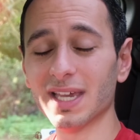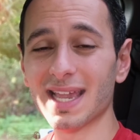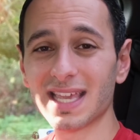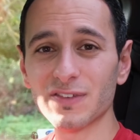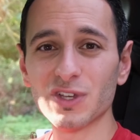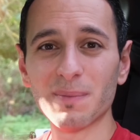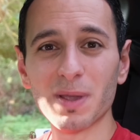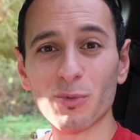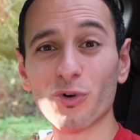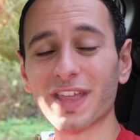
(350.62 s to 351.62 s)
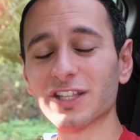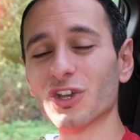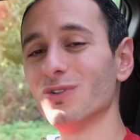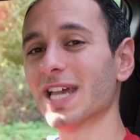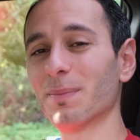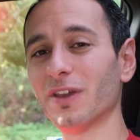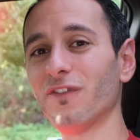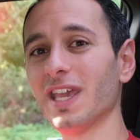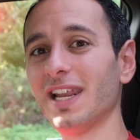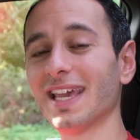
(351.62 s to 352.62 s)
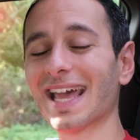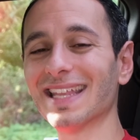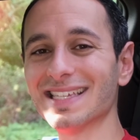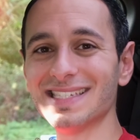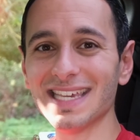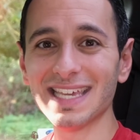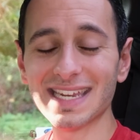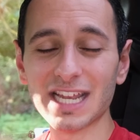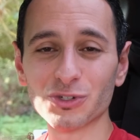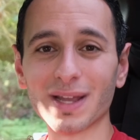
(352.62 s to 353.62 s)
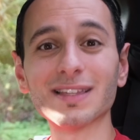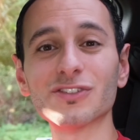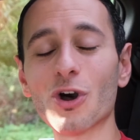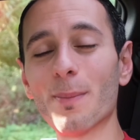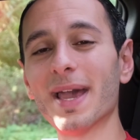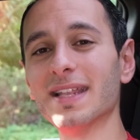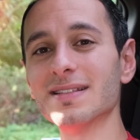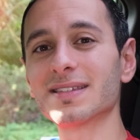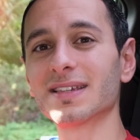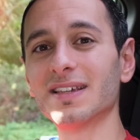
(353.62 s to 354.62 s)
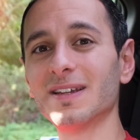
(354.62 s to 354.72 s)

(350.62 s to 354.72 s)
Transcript: it gives you a bit more of that toe tapping feeling and that zingy nature at the top end.